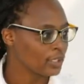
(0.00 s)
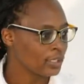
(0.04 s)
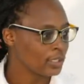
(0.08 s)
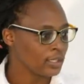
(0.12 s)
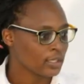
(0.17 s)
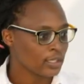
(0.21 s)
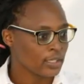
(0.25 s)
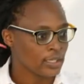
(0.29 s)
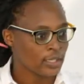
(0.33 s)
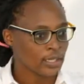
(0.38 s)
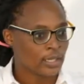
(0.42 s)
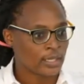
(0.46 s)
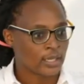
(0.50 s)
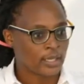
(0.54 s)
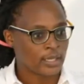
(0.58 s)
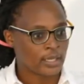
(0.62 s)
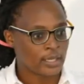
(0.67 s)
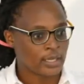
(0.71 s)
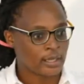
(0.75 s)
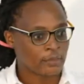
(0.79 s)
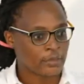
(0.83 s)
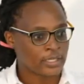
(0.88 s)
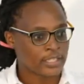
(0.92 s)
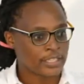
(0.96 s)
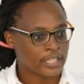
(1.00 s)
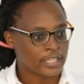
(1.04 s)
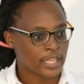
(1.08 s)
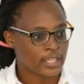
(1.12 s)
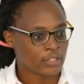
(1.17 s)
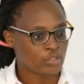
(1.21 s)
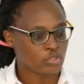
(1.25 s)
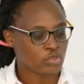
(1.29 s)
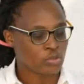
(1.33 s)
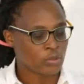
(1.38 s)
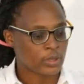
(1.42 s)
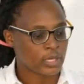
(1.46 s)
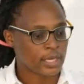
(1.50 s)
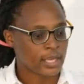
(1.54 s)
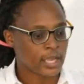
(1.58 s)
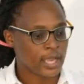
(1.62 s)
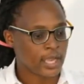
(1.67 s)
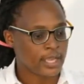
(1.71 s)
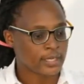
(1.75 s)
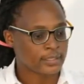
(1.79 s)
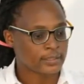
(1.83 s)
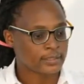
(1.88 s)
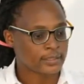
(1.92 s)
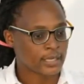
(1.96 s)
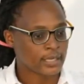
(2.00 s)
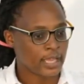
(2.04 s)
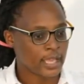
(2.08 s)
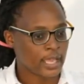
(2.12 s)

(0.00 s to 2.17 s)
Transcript: In that regard,